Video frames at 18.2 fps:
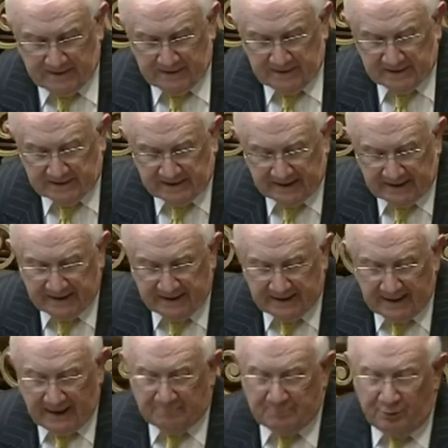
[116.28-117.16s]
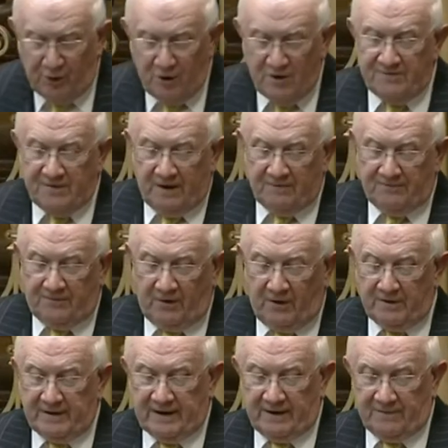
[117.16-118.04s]
The approval of
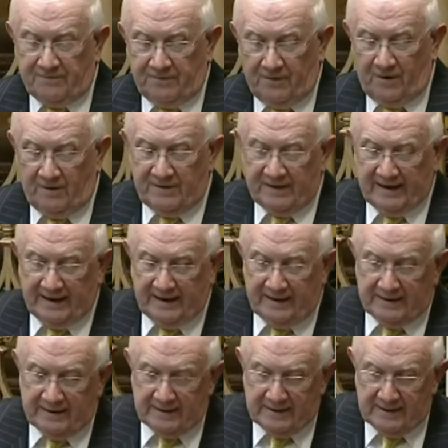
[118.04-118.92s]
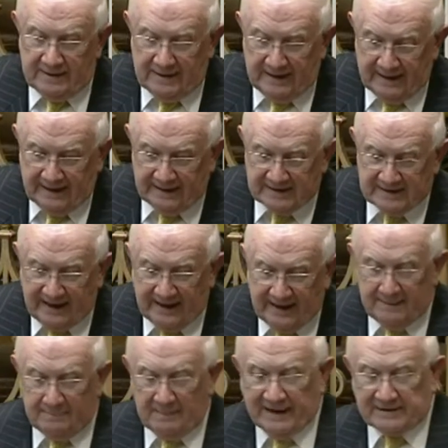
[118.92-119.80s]
funding for the
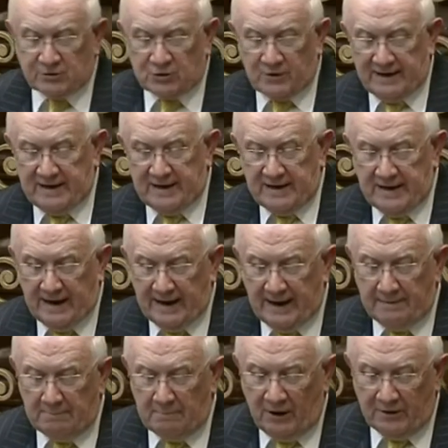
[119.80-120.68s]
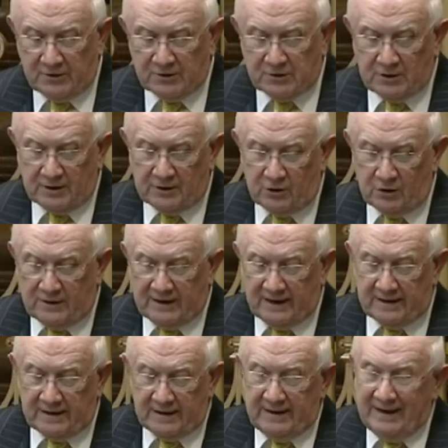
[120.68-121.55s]
telemetry monitoring
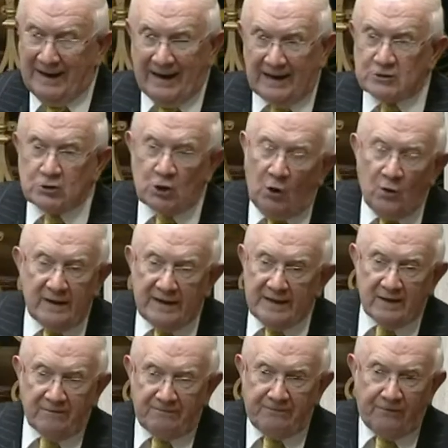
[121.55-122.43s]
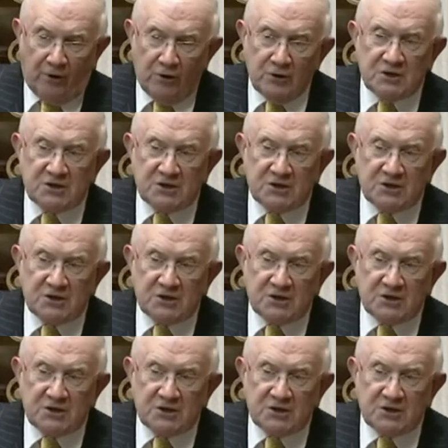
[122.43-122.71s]
unit, it's only the first